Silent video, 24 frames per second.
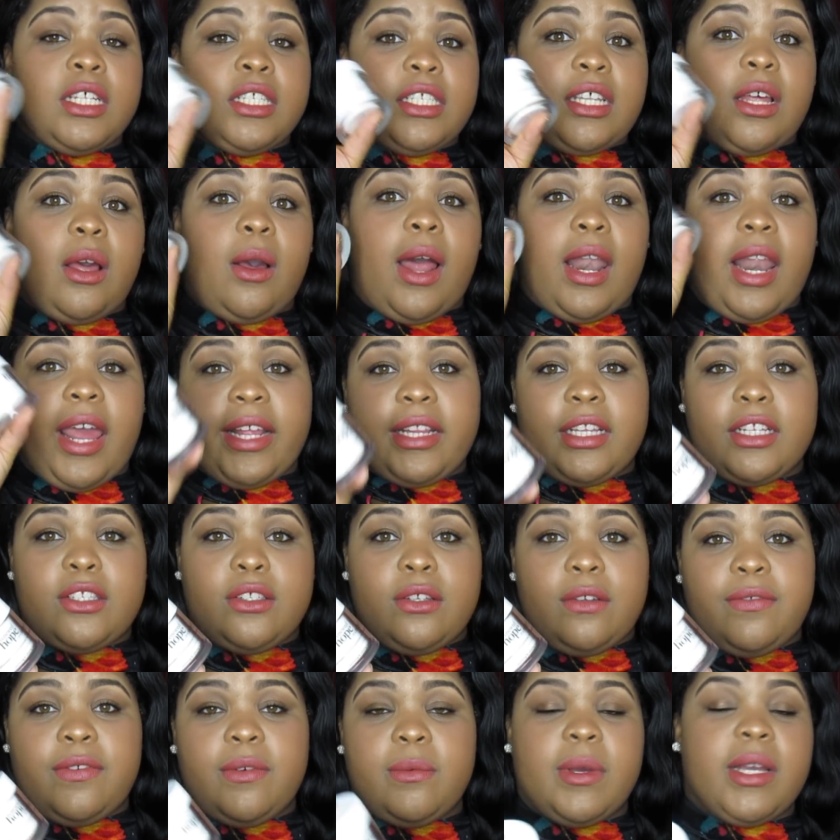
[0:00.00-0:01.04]
So I like the
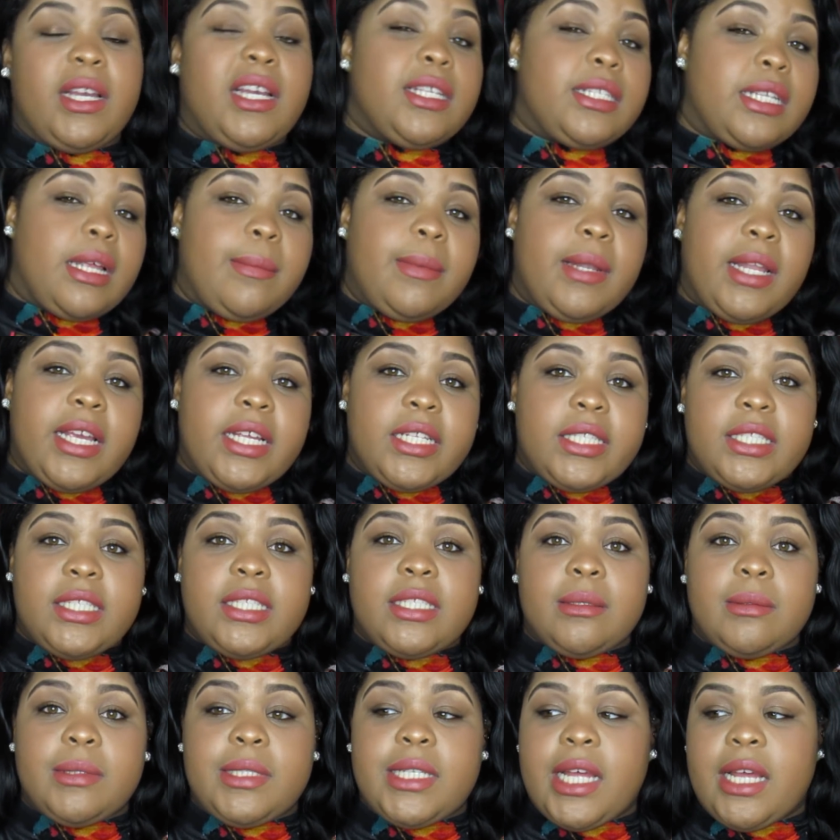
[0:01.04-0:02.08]
2-for-1 because I'm lazy
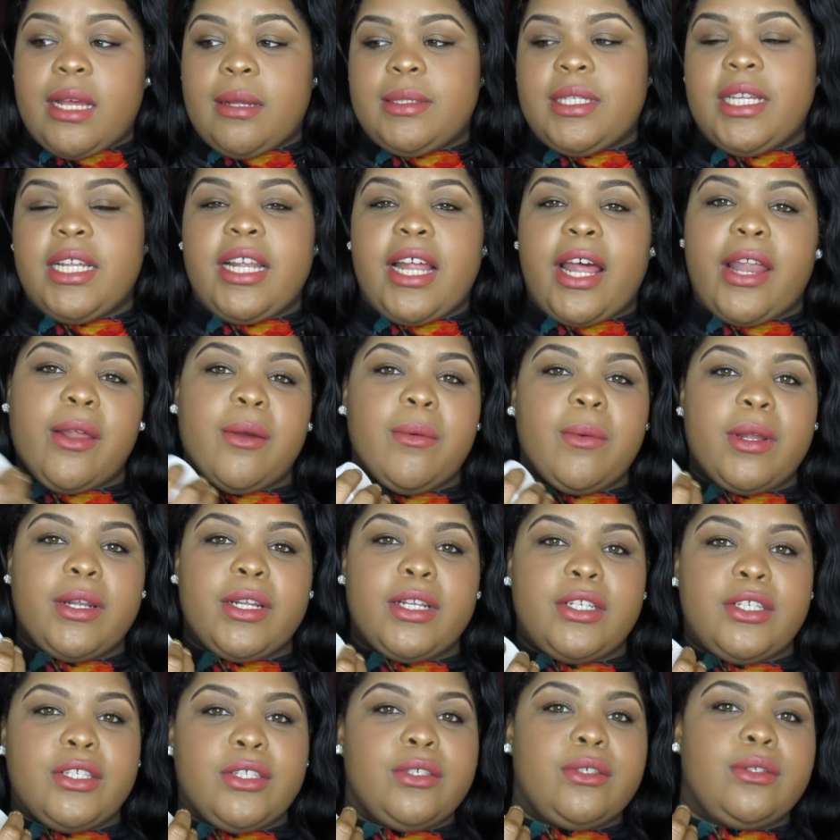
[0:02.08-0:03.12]
sometimes and I don't want
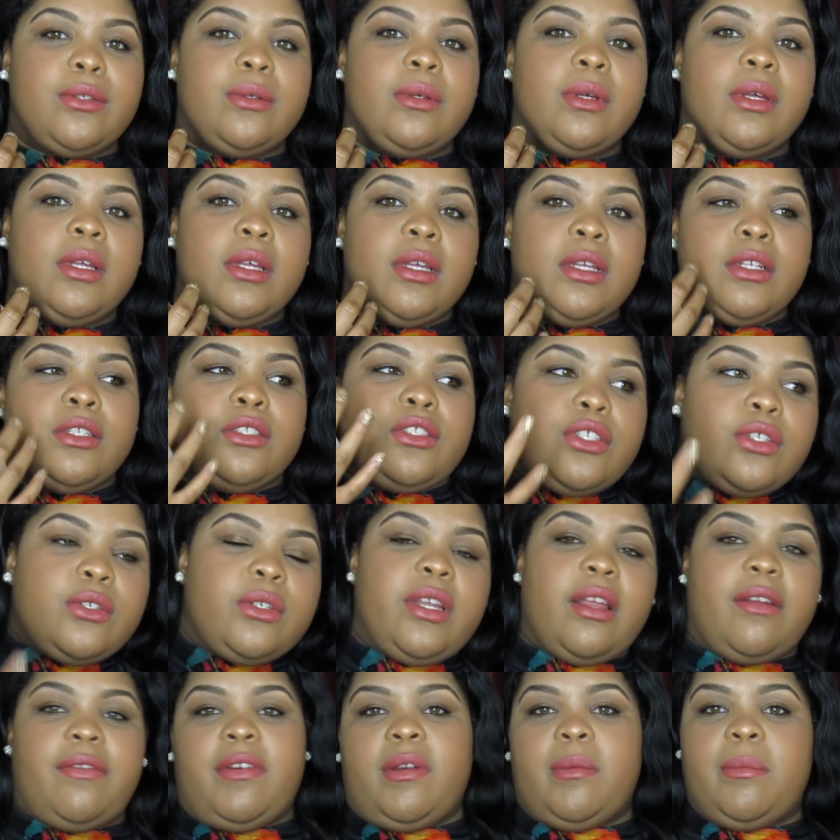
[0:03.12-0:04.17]
to do 2
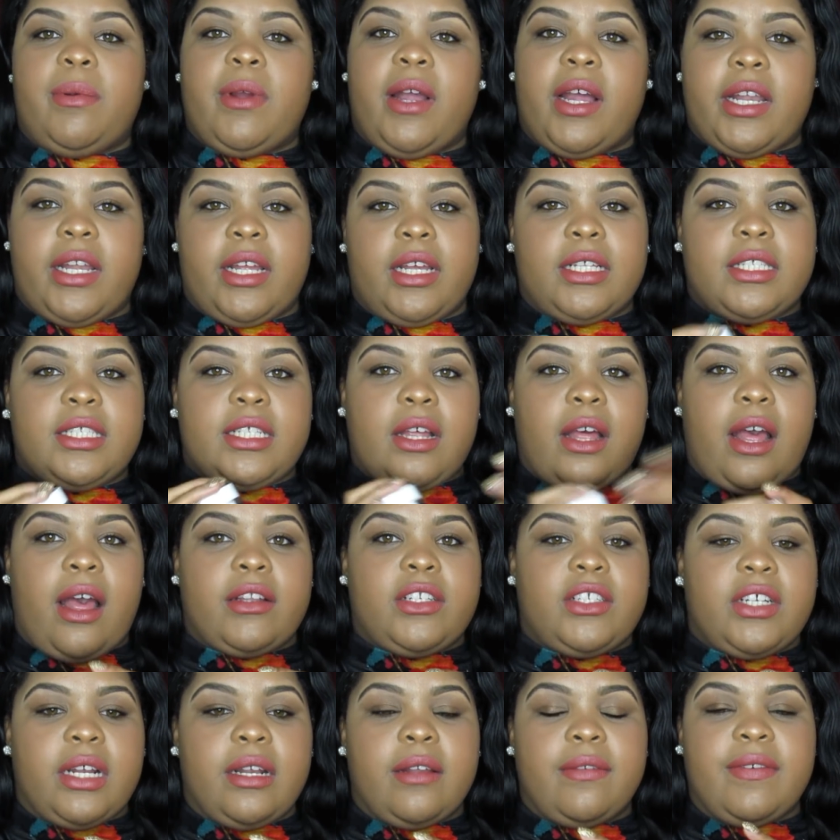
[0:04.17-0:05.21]
different products. So I
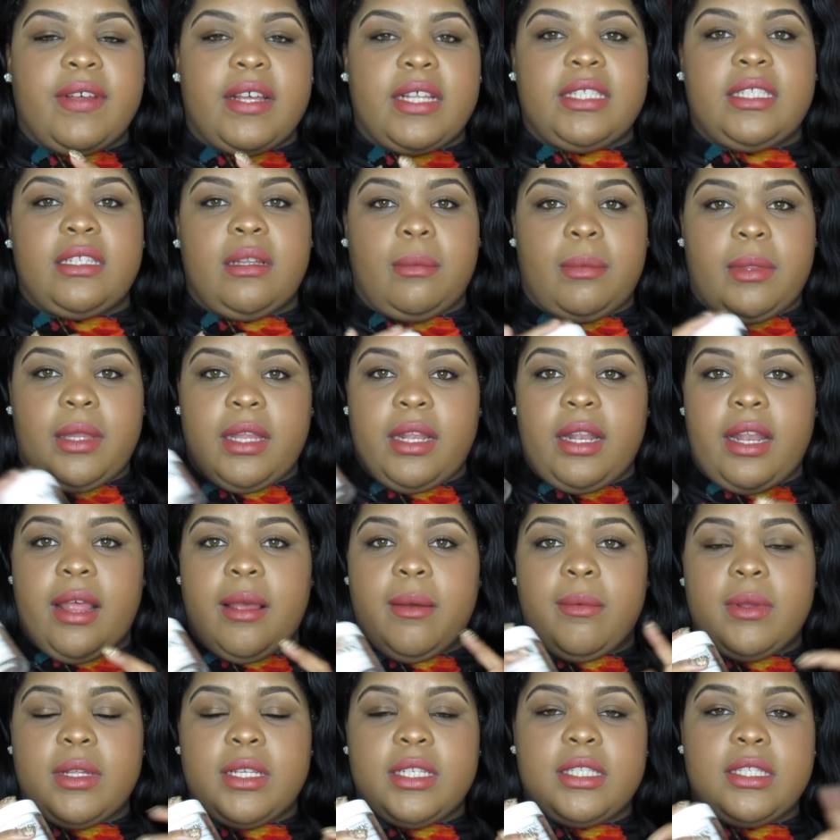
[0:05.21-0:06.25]
try to find something
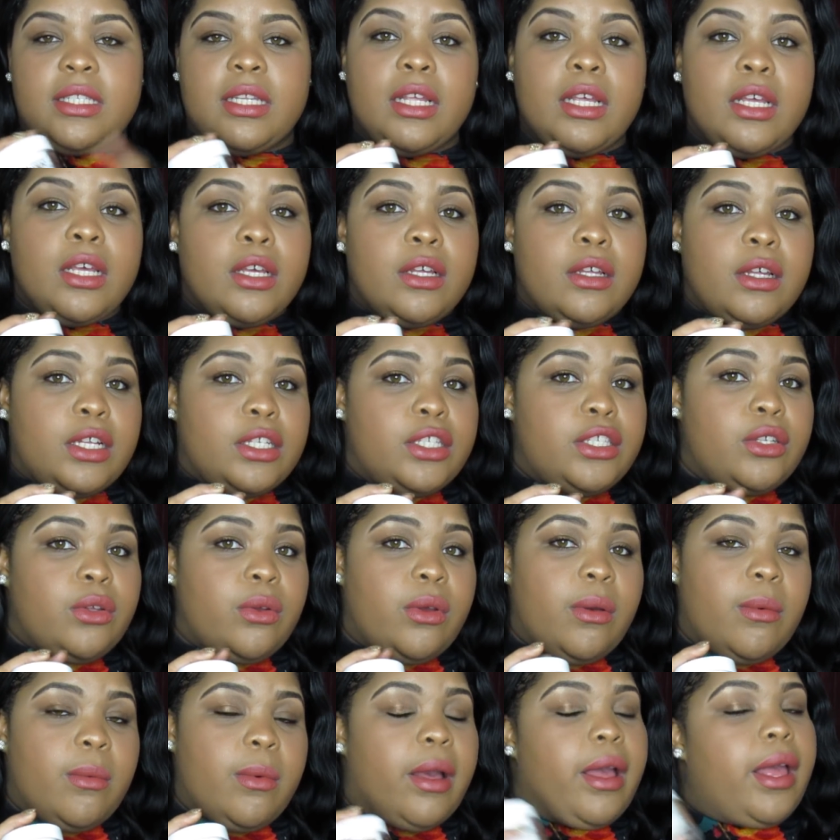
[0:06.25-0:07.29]
that was a
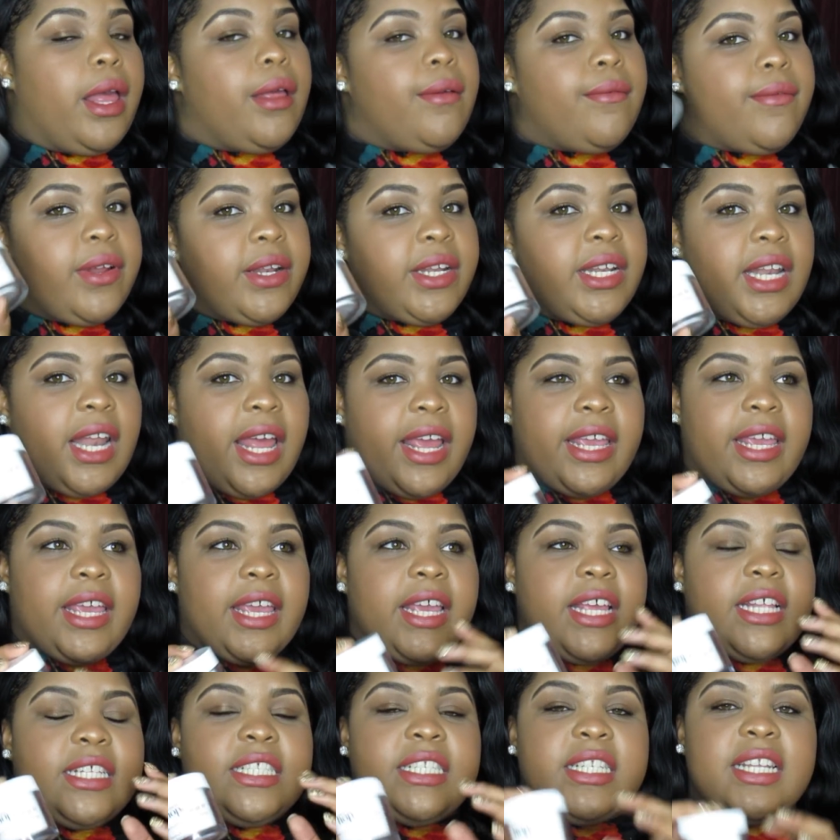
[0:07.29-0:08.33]
2-in-1. Really like it.
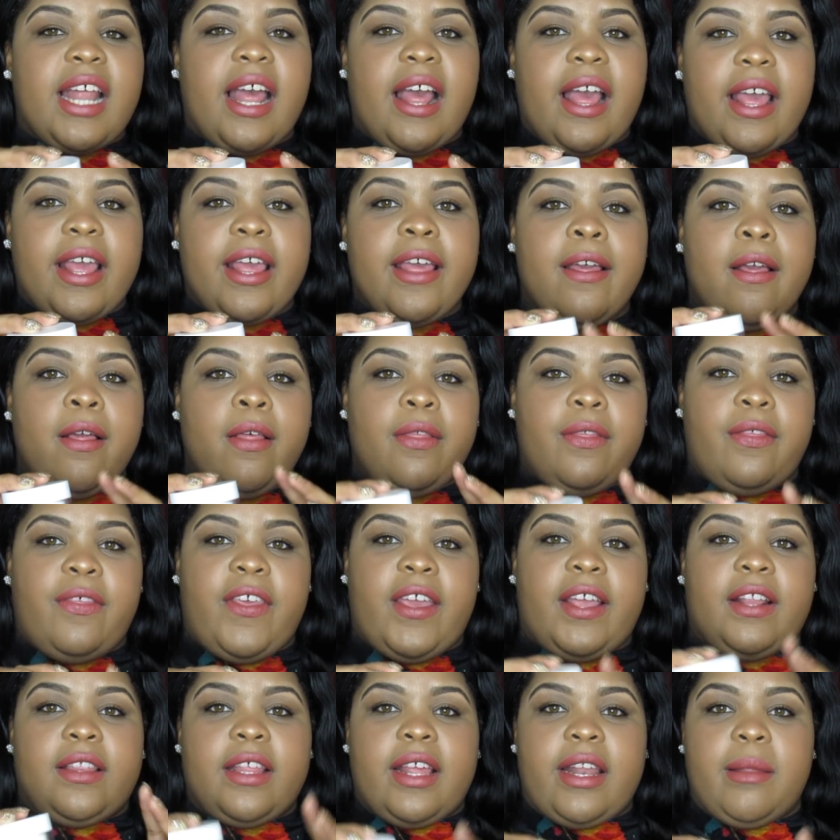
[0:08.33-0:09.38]
It's not
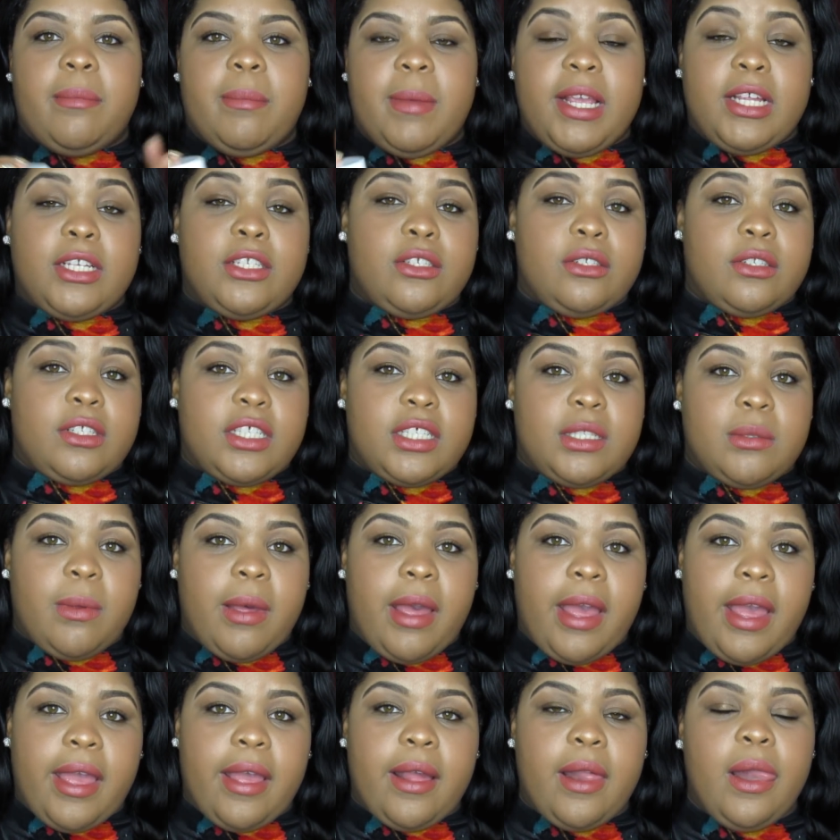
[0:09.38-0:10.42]
thick that it makes you
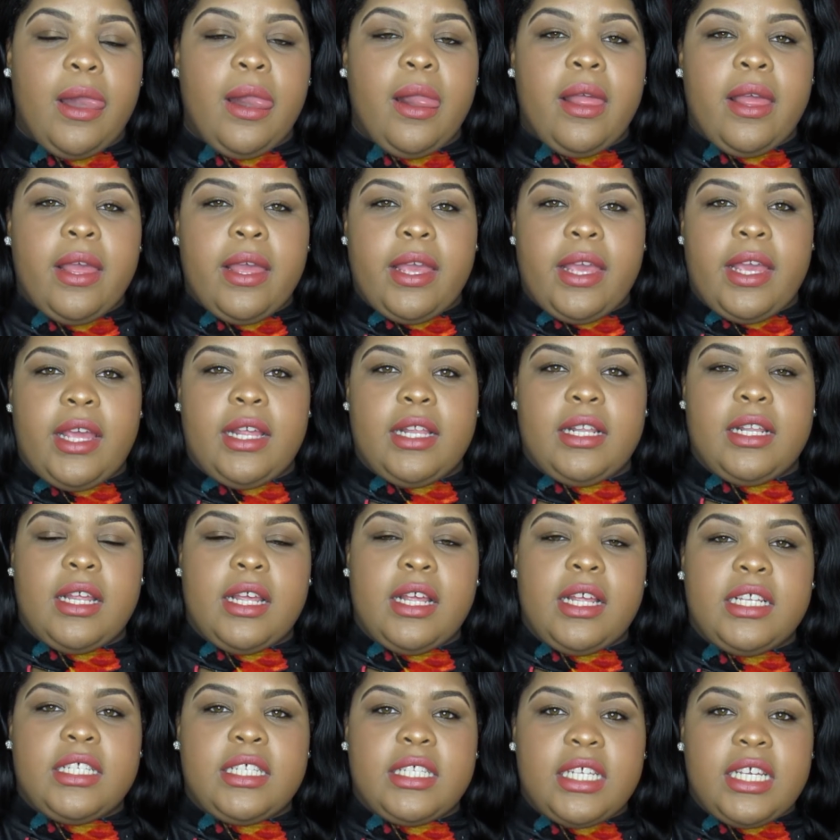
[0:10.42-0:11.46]
sweat.
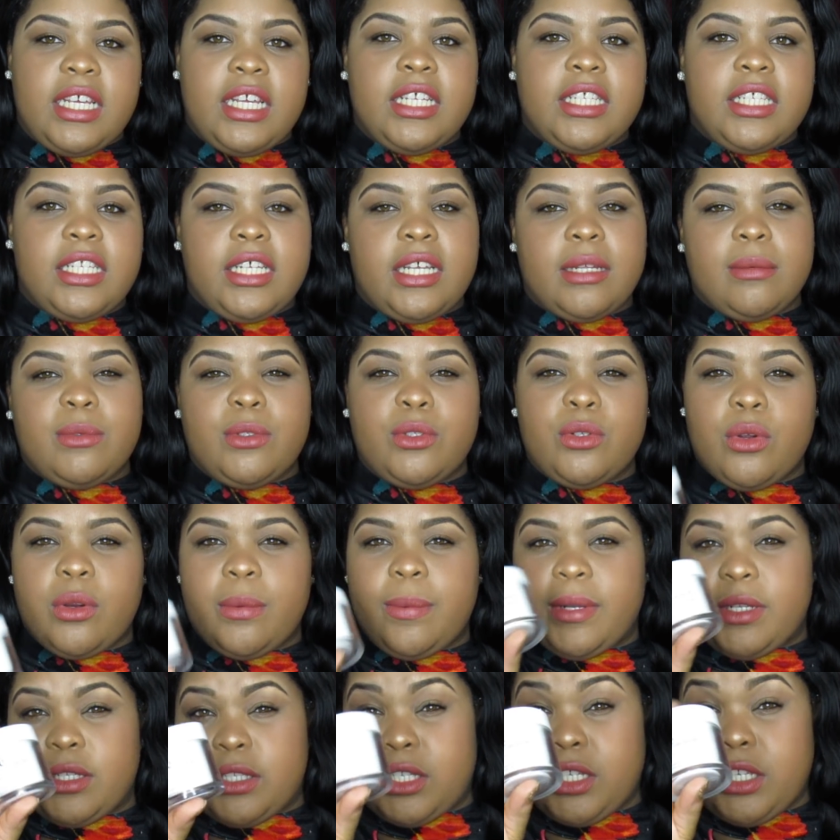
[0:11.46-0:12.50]
It is easily
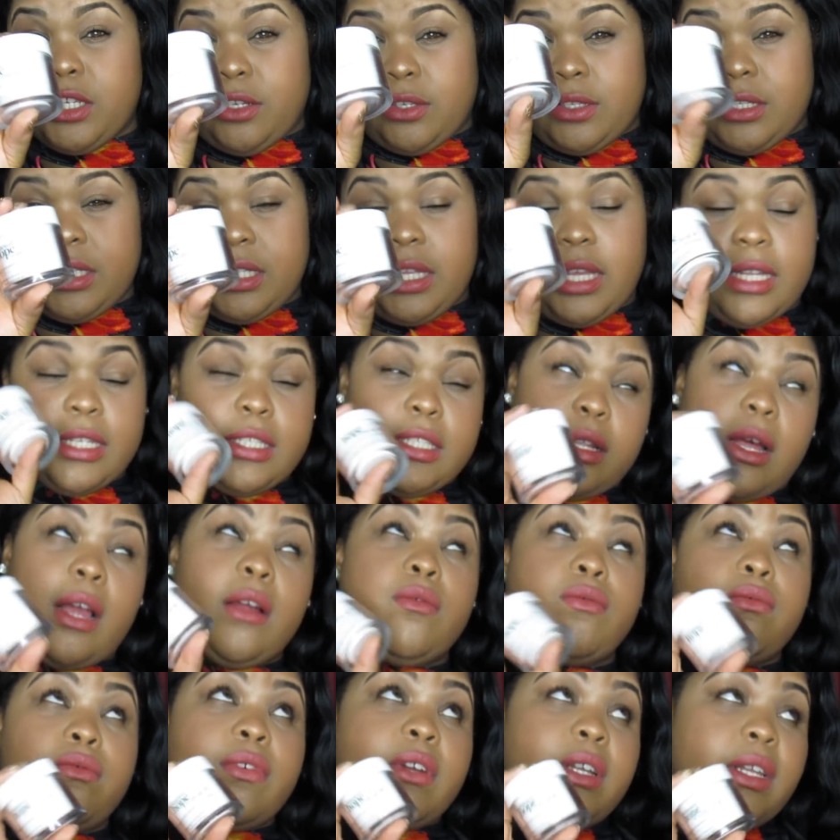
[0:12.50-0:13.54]
absorbent to your skin. So I
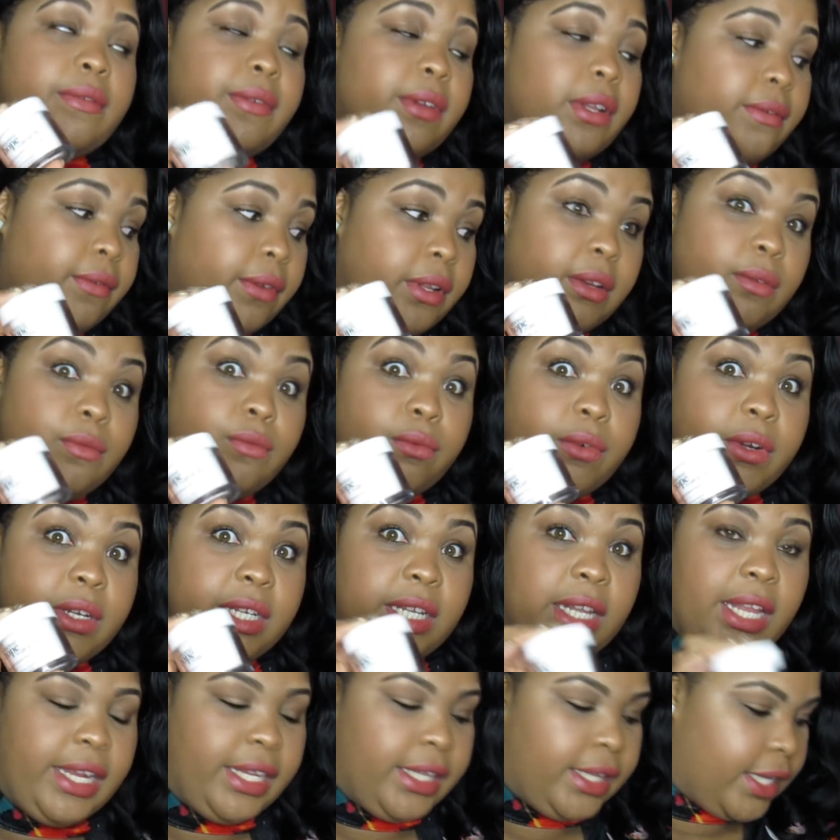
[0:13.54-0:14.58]
really, really, really,
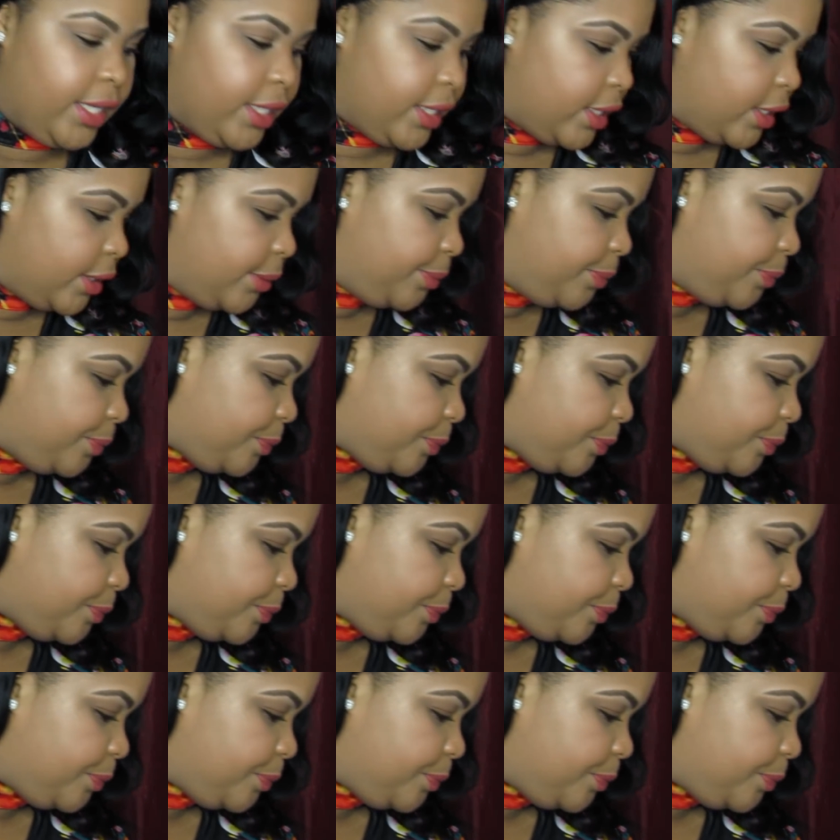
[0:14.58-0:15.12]
really like this.